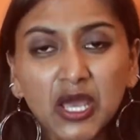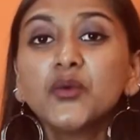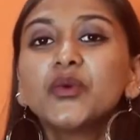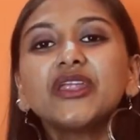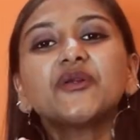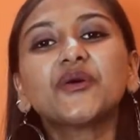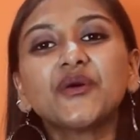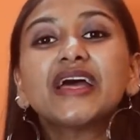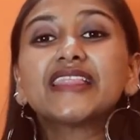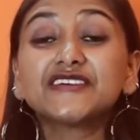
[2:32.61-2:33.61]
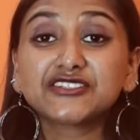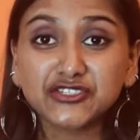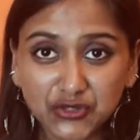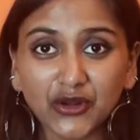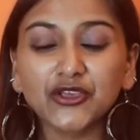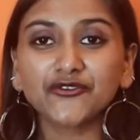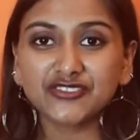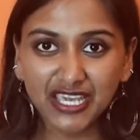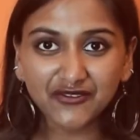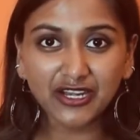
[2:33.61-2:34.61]
We know the story of
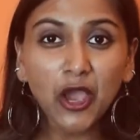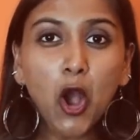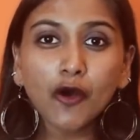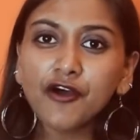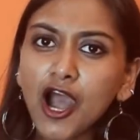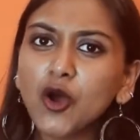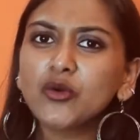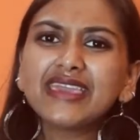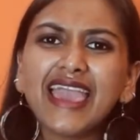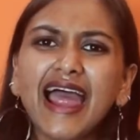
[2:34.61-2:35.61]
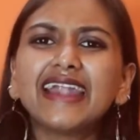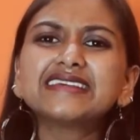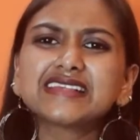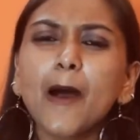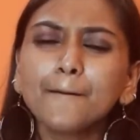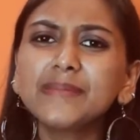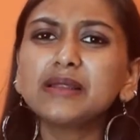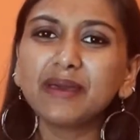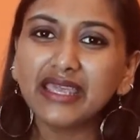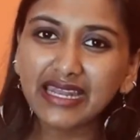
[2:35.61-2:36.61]
David, of how he had his humble
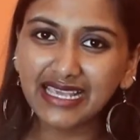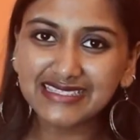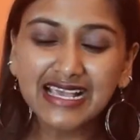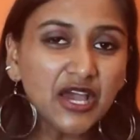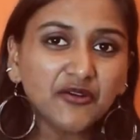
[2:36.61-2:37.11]
beginnings,